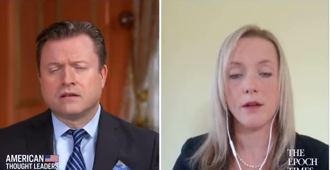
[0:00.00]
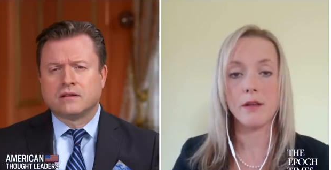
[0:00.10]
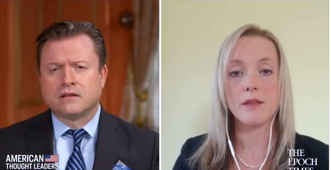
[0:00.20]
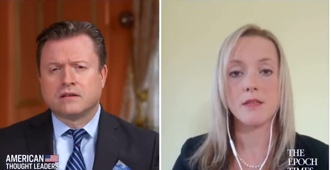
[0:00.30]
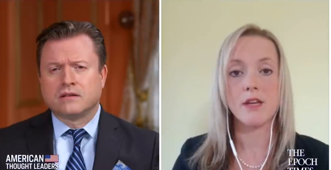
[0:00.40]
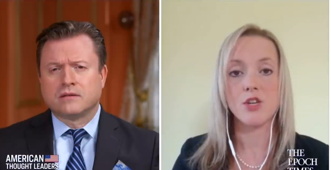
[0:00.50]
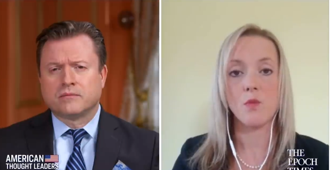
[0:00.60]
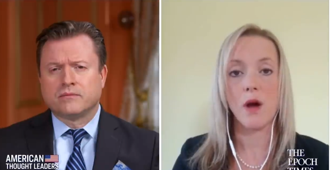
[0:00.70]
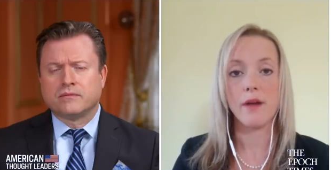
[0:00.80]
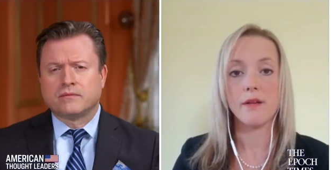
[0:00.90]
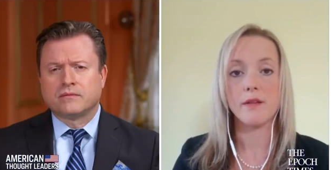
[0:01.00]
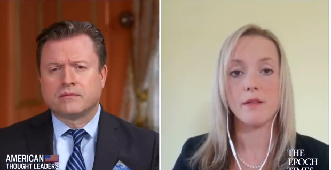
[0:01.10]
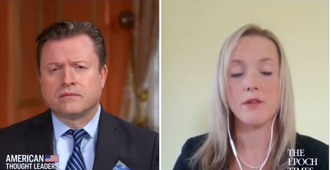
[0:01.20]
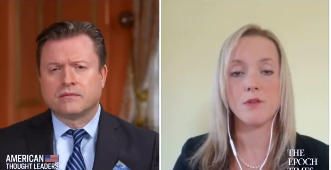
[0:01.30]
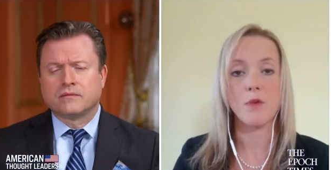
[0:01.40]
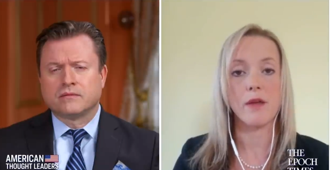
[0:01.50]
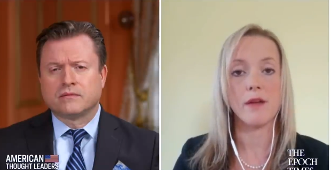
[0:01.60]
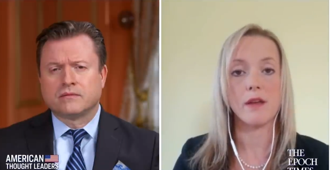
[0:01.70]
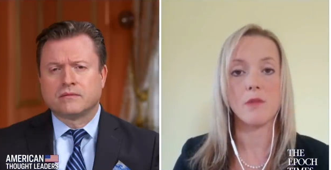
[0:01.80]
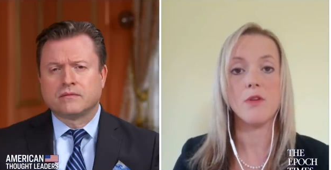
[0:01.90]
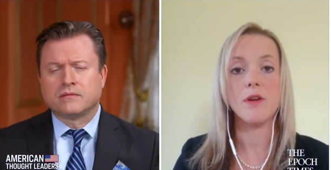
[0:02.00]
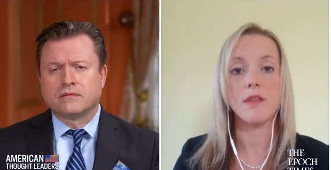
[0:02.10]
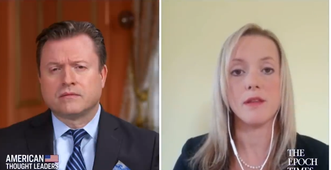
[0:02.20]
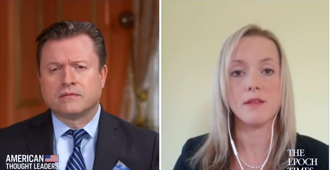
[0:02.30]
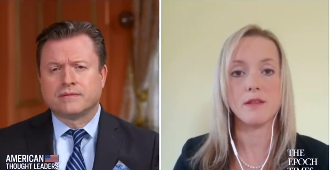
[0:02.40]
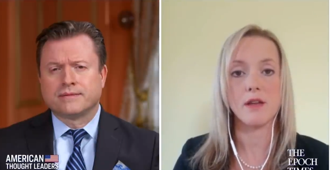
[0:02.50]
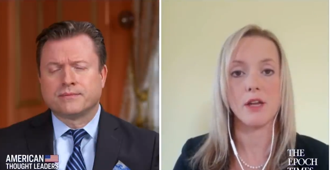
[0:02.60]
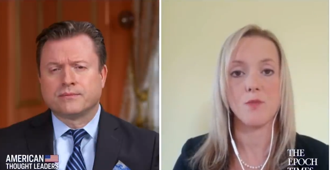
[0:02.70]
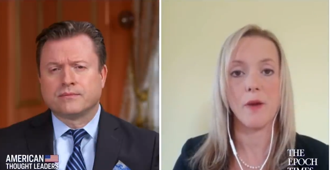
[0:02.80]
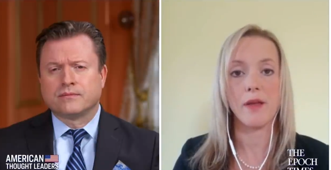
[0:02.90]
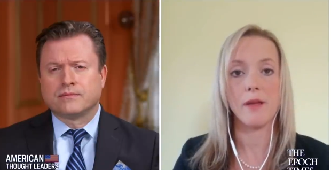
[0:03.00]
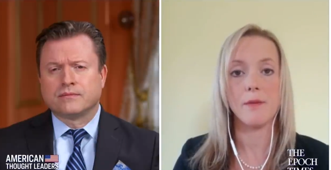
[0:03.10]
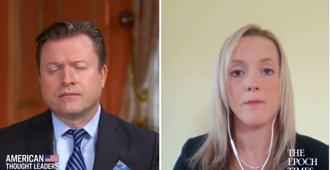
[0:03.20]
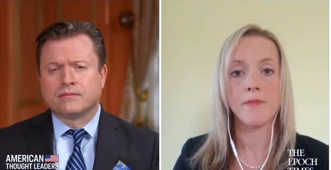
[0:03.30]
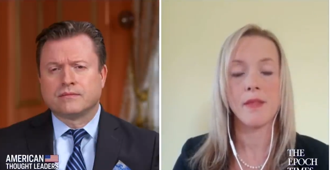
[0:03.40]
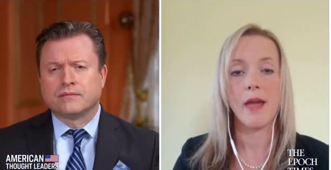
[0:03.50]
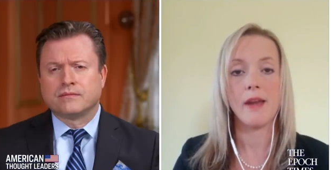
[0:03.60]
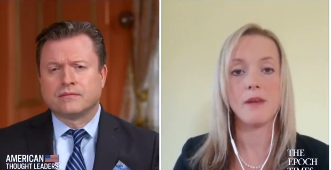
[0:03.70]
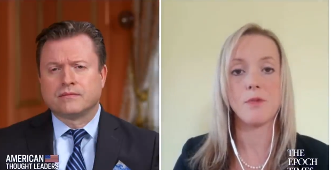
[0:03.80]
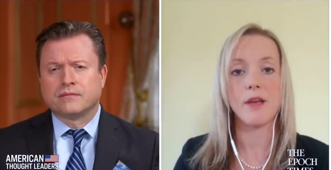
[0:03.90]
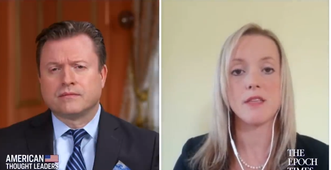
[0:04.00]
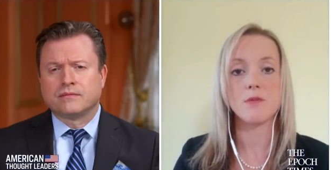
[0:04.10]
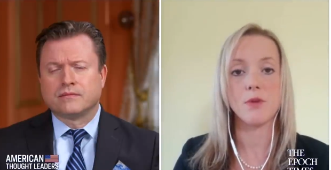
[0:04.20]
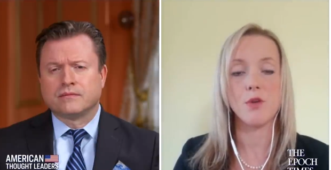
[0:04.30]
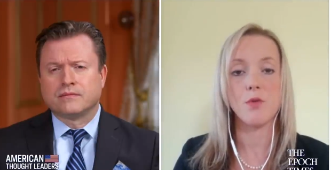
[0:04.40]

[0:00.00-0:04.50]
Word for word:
Speaker 1: It literally is nationwide. There's probably not a community that isn't touched by it. Any place